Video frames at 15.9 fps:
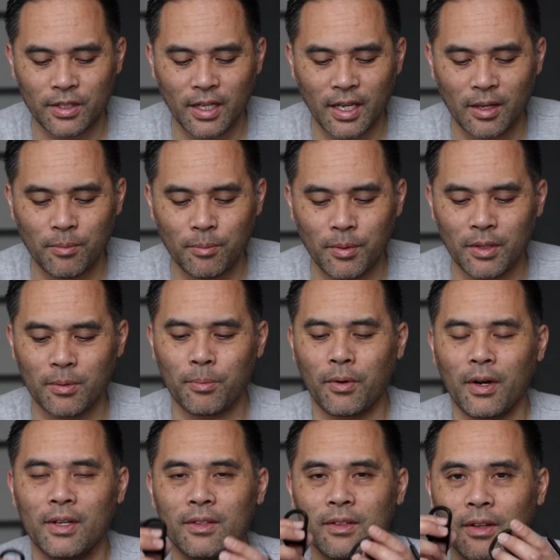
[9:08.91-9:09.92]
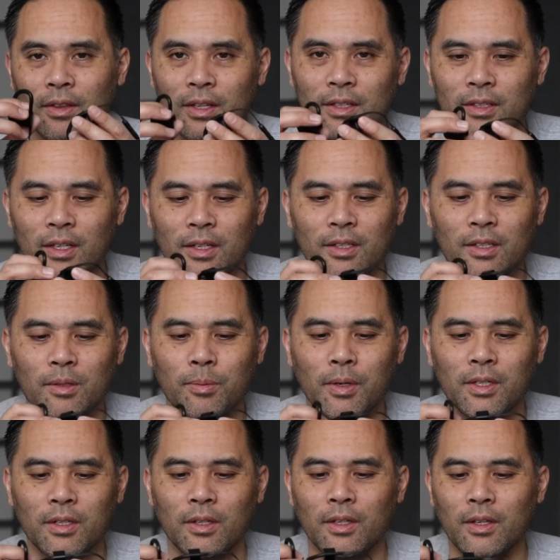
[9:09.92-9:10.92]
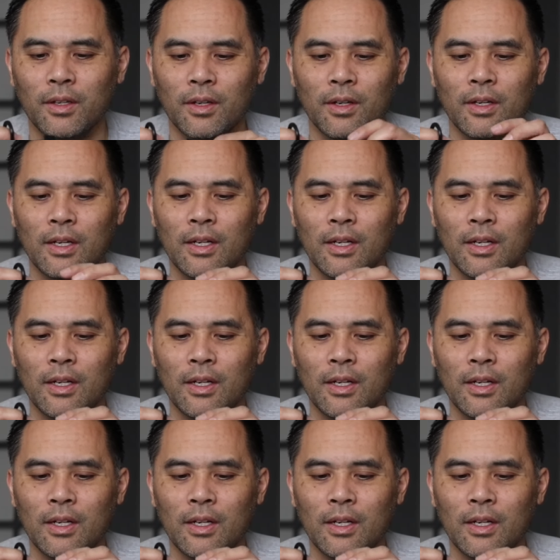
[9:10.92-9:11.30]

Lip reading: You can't beat the price on these things. Especially,